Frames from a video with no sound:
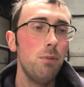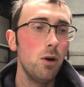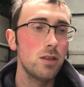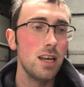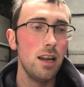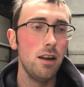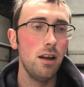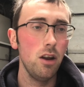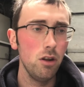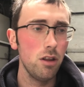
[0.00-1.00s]
brought in
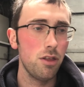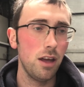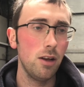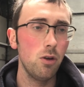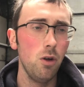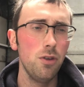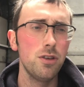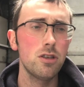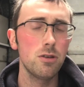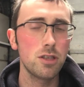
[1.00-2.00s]
another thing
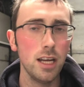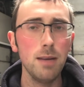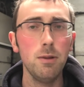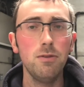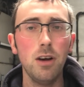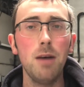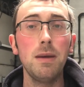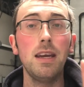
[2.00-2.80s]
called Sustainable Farming